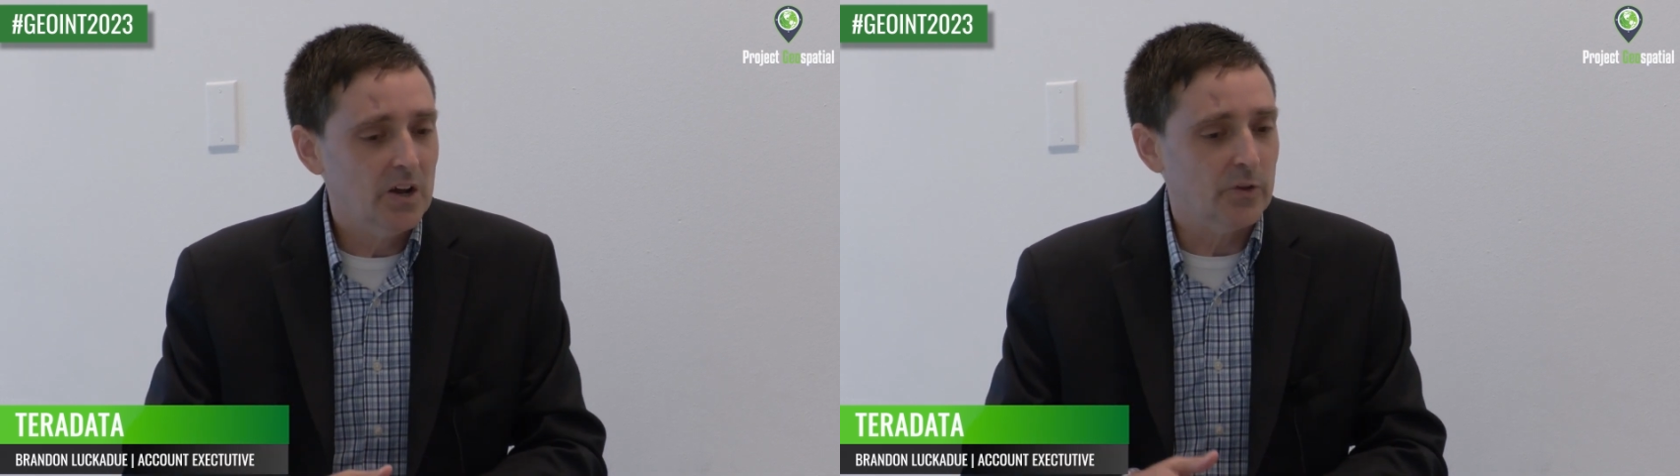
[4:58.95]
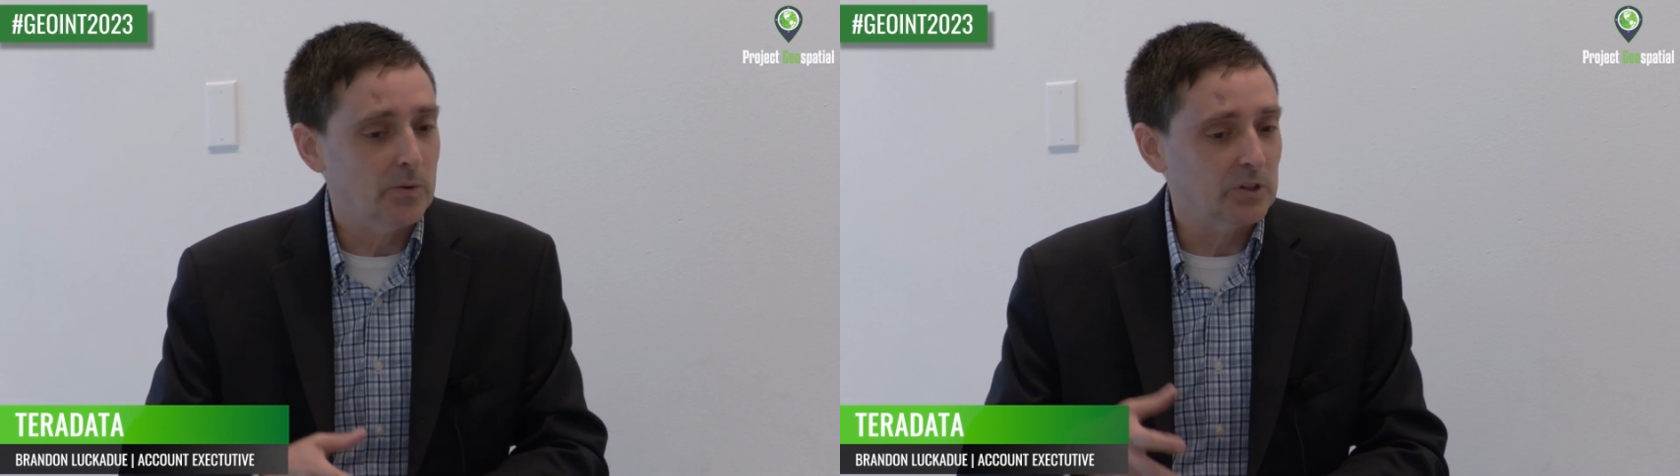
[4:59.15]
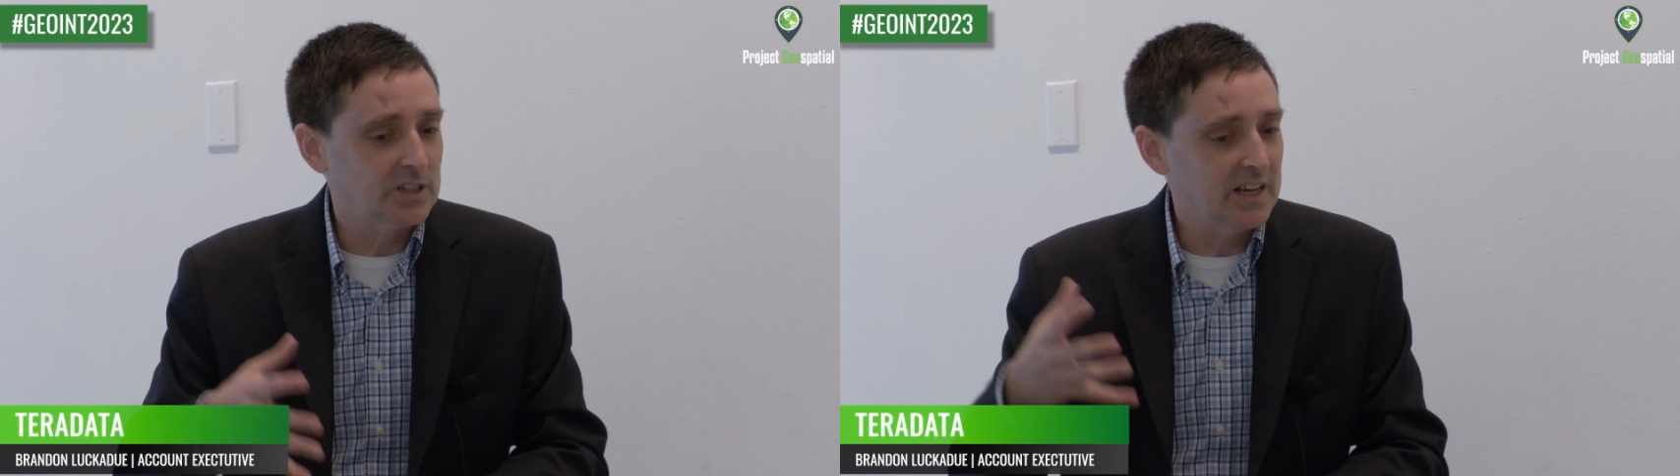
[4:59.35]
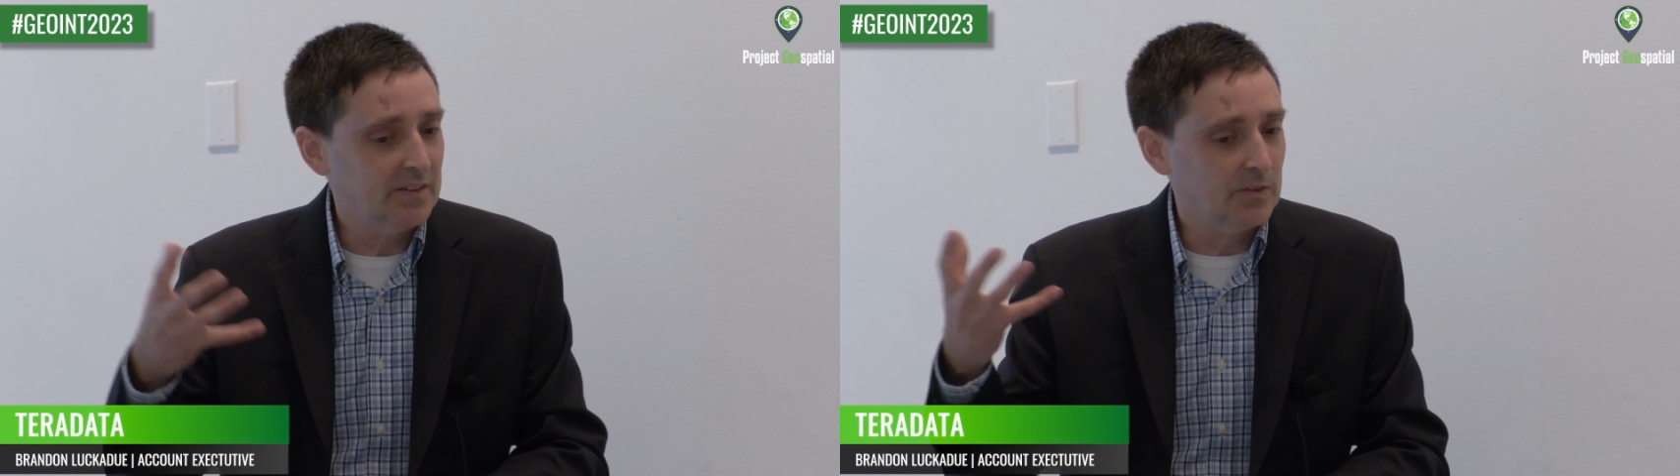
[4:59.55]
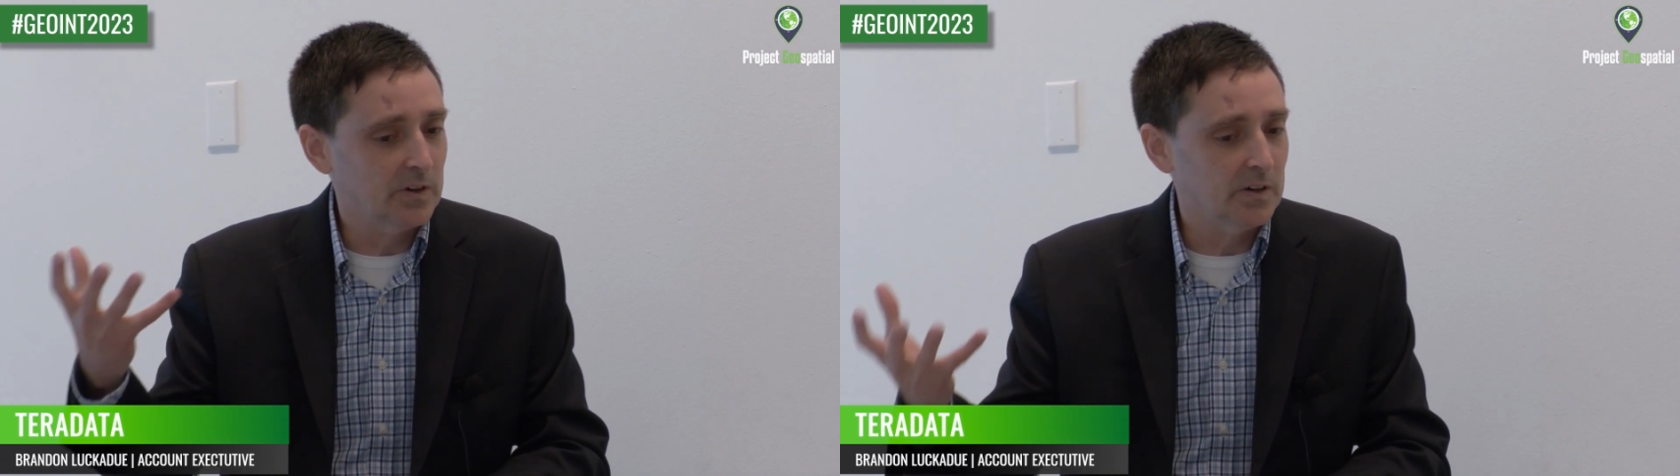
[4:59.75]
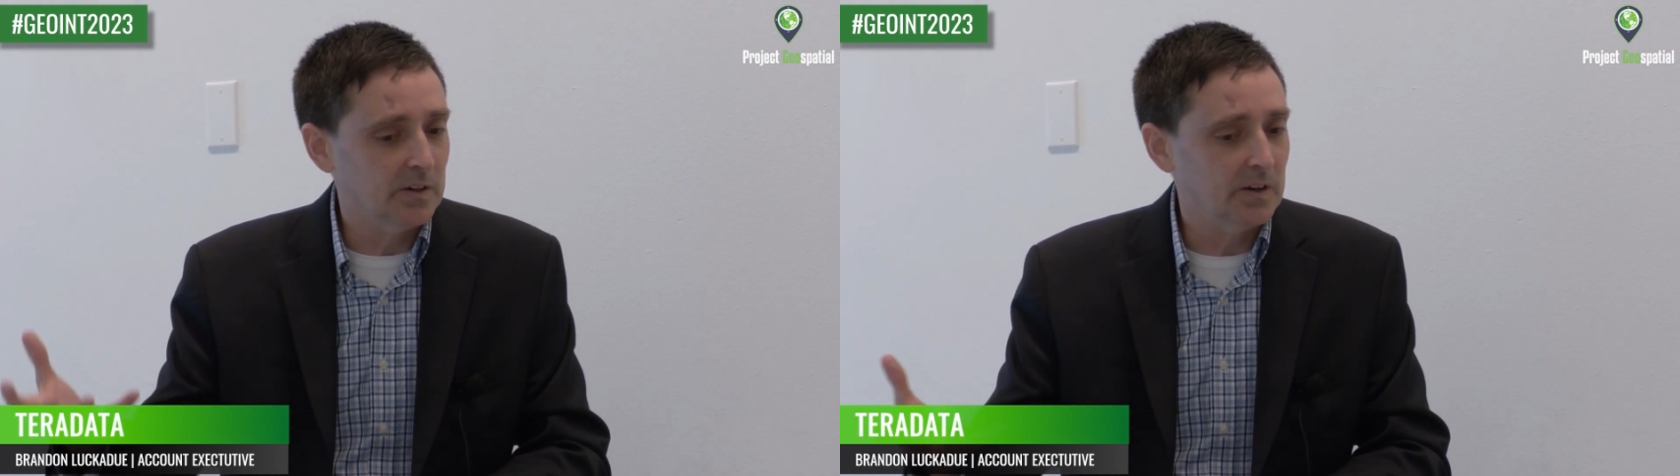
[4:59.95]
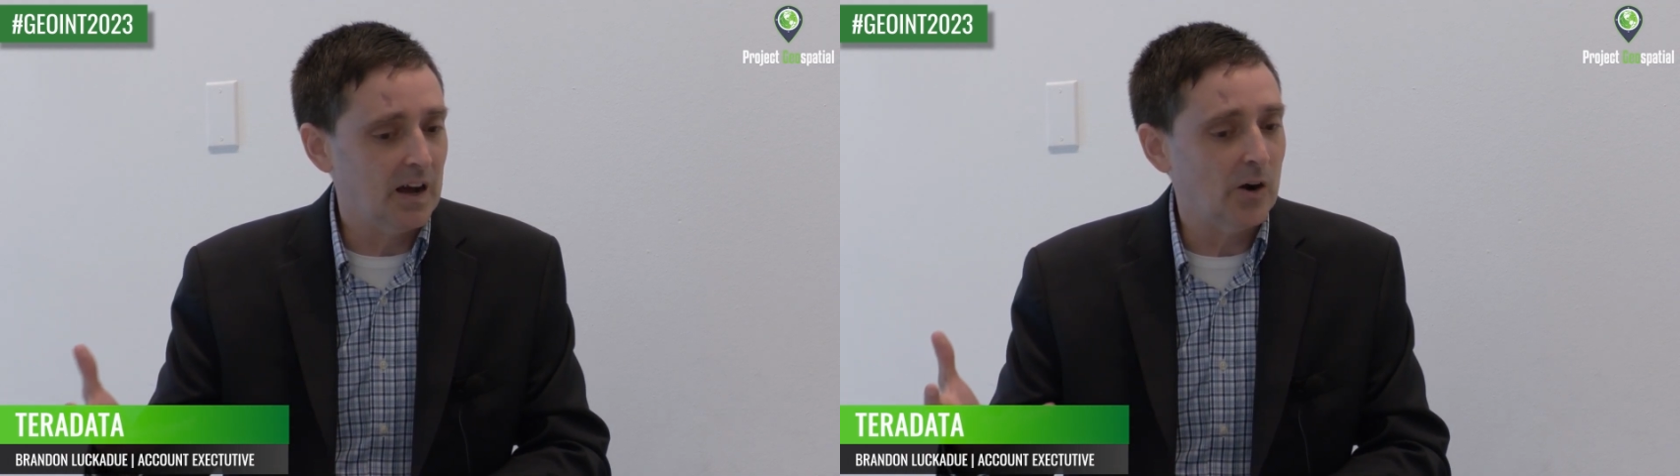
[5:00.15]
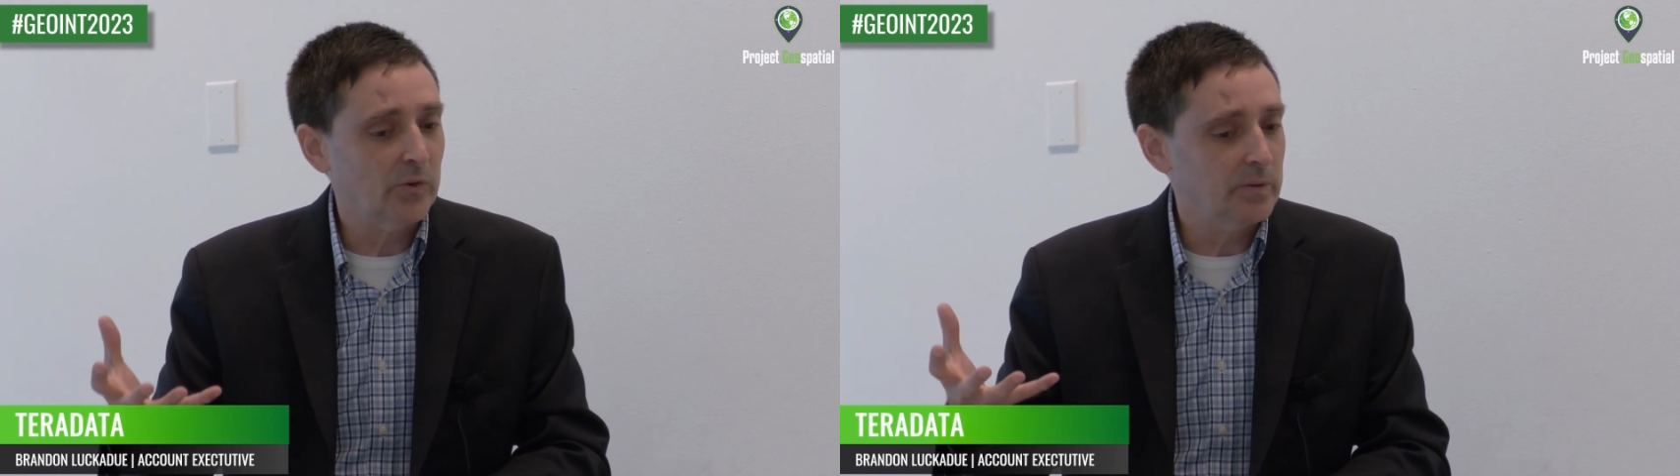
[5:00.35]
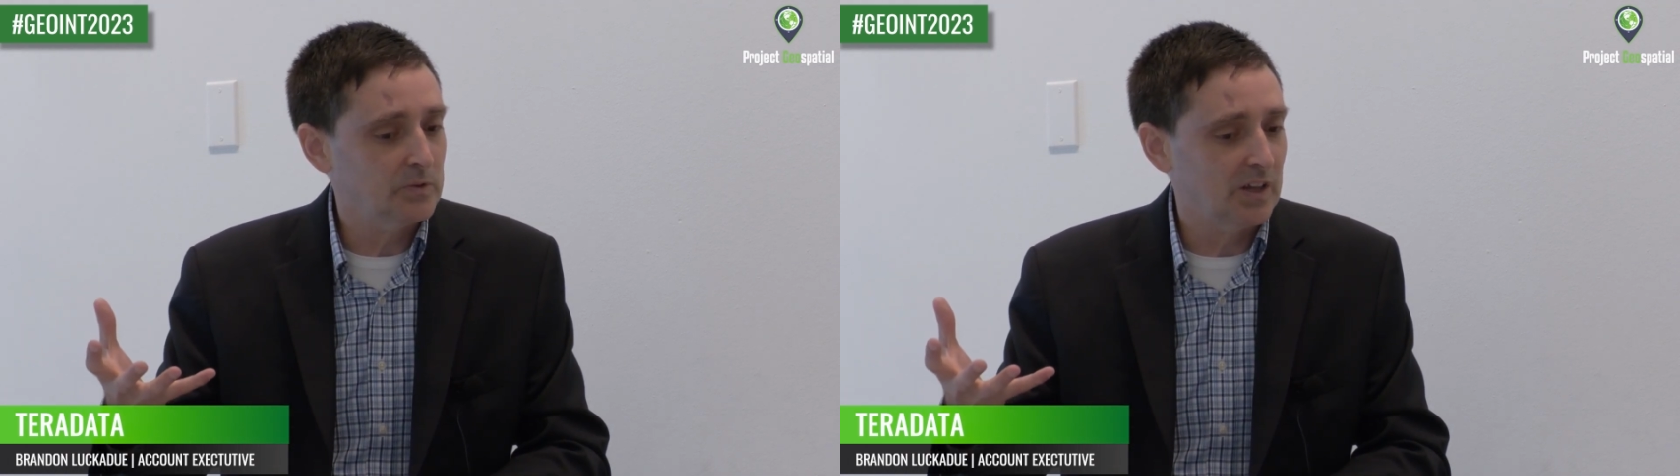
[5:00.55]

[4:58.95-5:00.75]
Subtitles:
they're able to take the algorithms